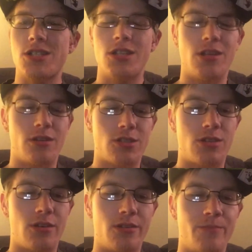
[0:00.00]
you know,
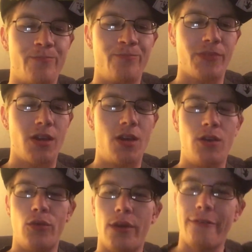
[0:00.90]
starting.
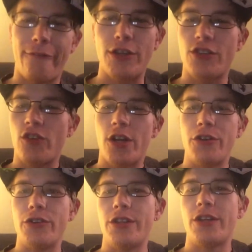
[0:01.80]
We don't have a fish
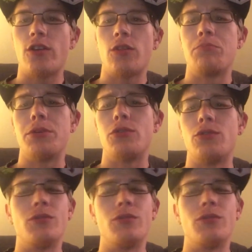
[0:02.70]
finder or anything on the boat.